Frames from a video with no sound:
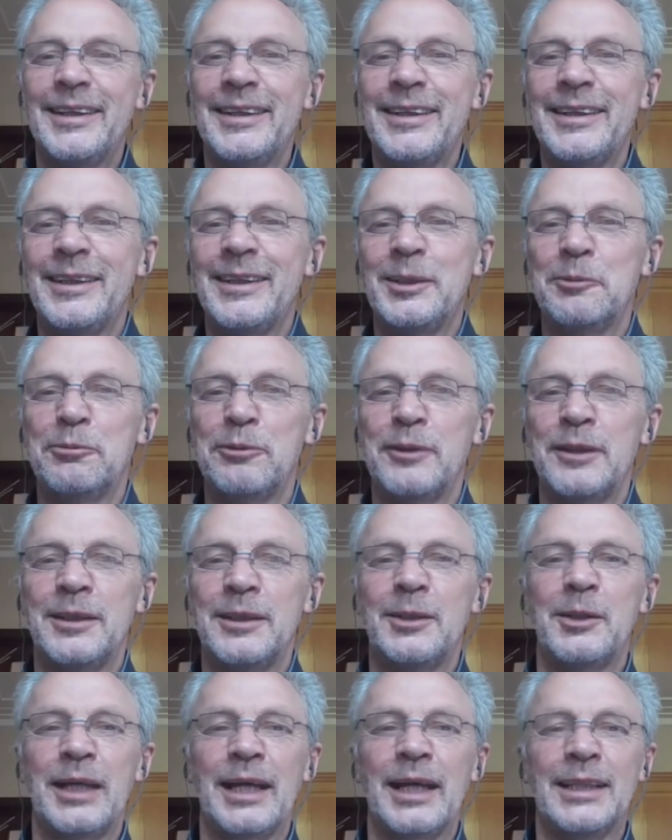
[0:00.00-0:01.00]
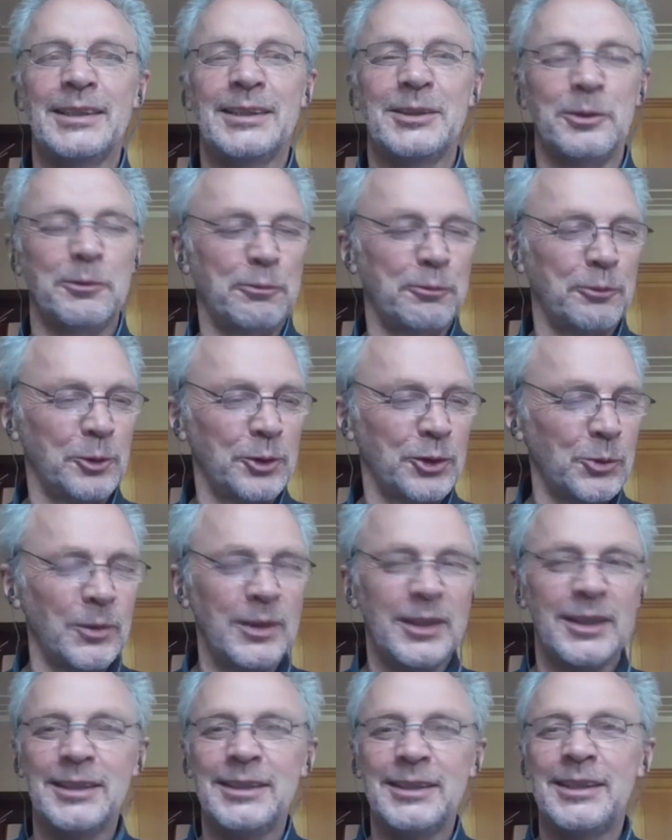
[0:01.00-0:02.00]
take the flag as the first
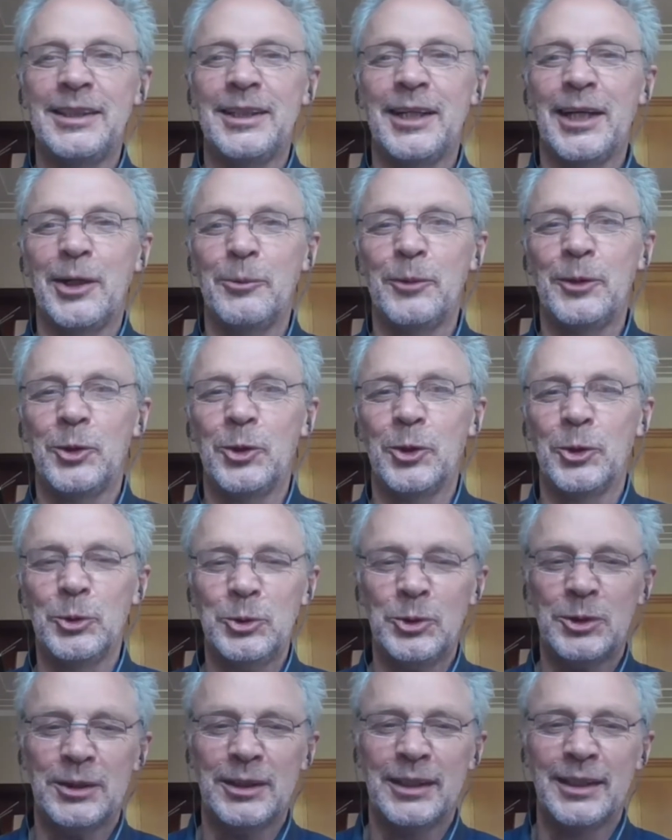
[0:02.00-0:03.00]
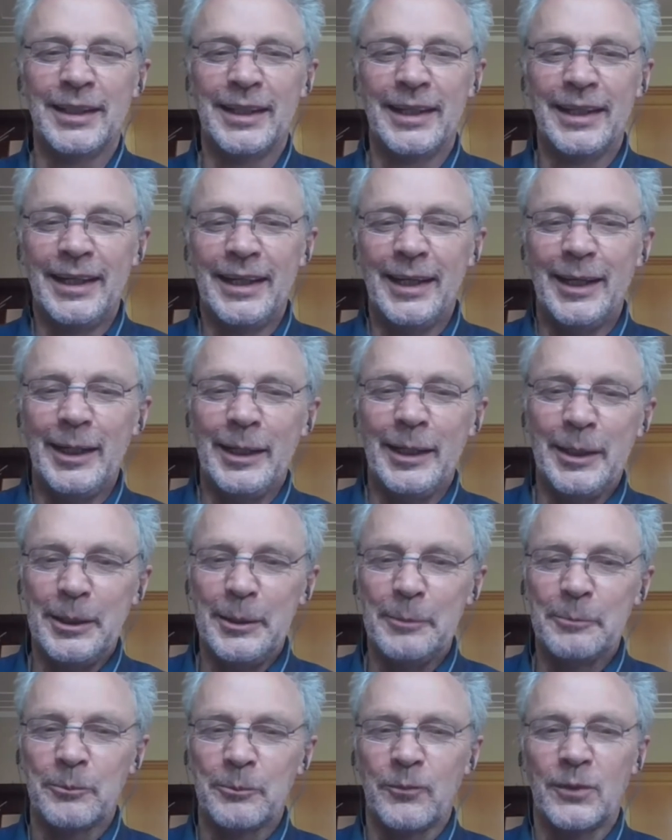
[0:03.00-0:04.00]
one and see how it goes.
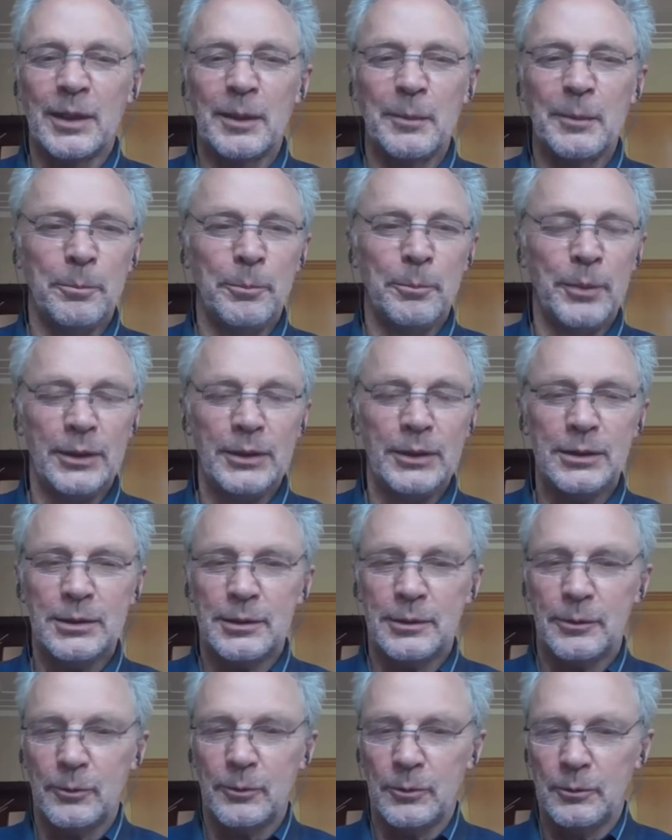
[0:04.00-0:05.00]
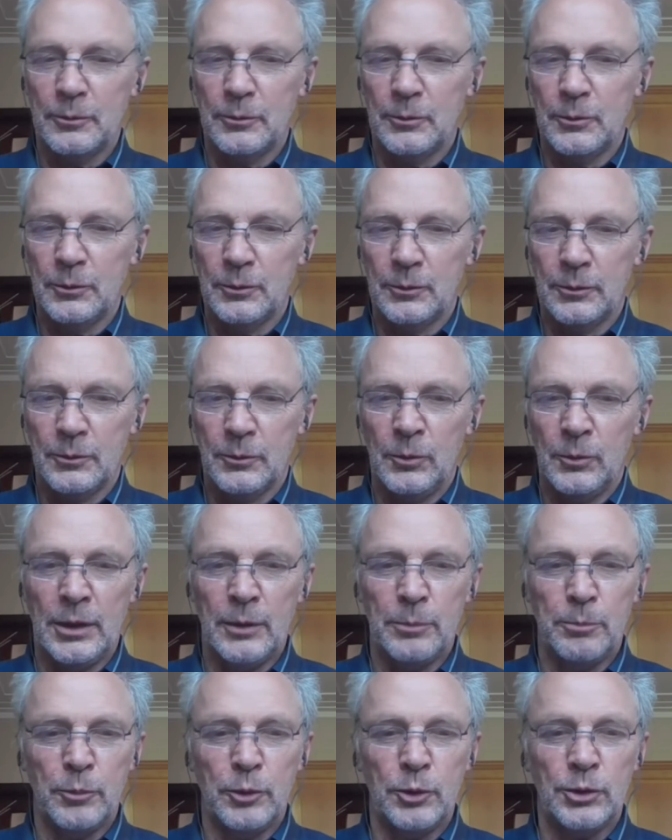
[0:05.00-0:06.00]
But
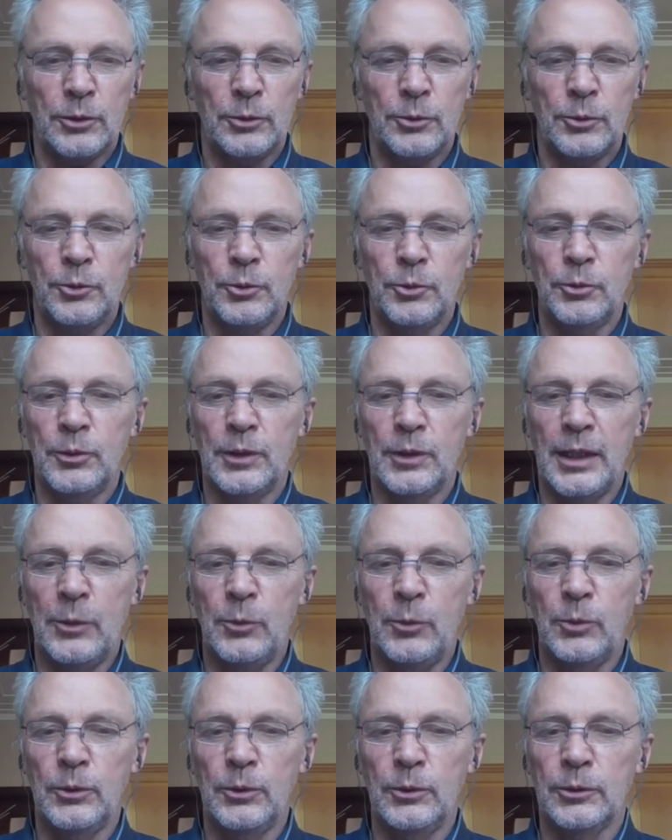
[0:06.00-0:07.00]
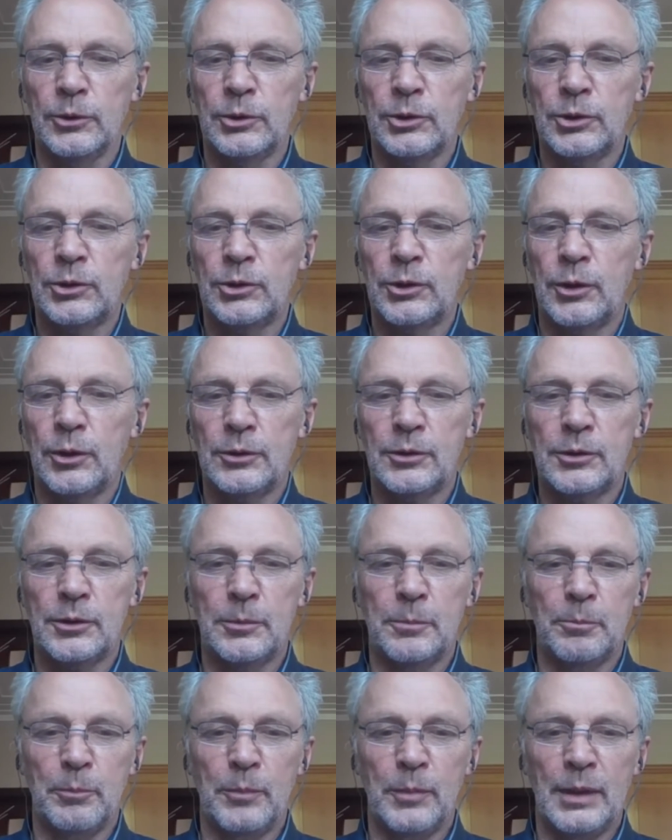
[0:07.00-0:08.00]
without much ado, I will start
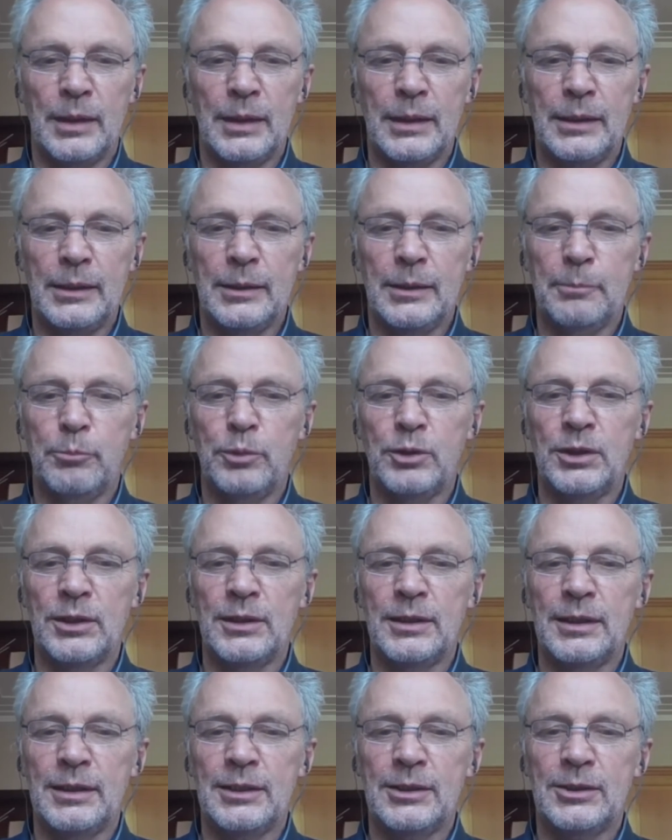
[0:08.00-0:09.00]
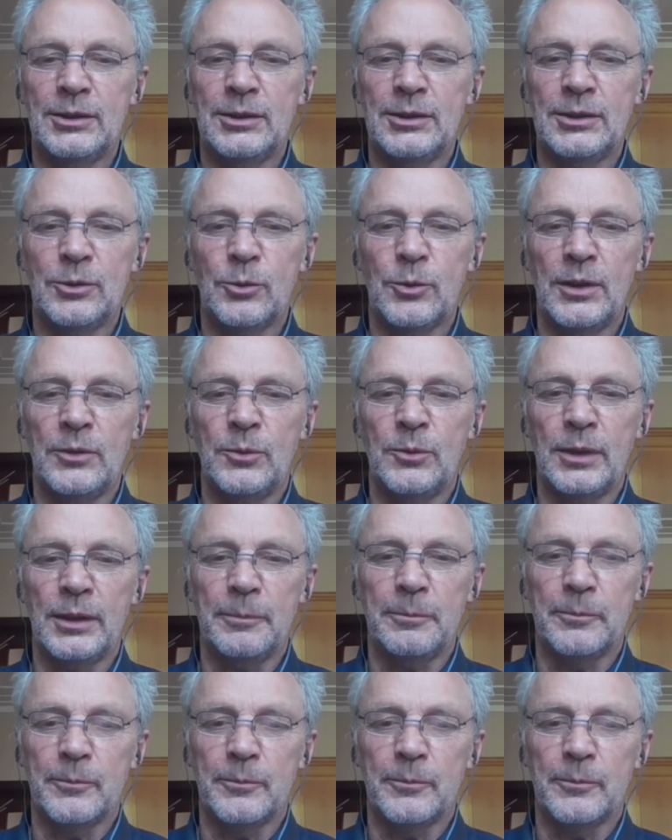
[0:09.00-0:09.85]
my presentation straight away.